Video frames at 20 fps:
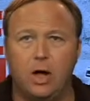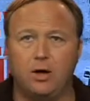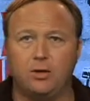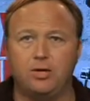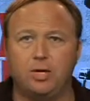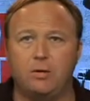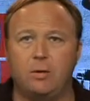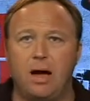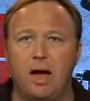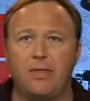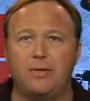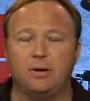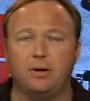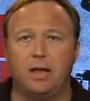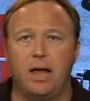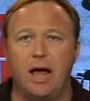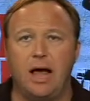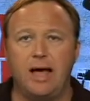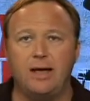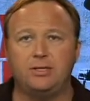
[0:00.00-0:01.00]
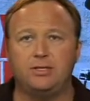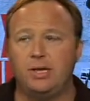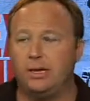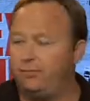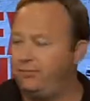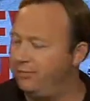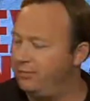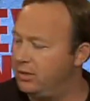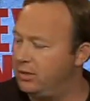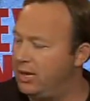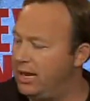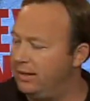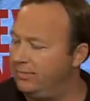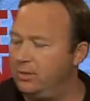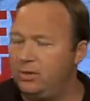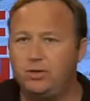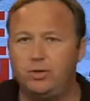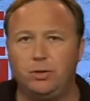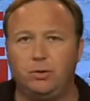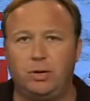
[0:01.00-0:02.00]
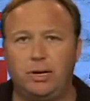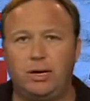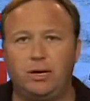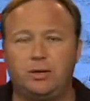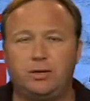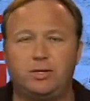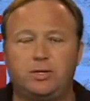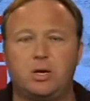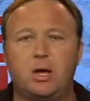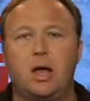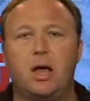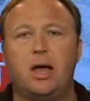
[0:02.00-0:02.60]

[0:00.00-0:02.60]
Also, other lies. They claim that Julian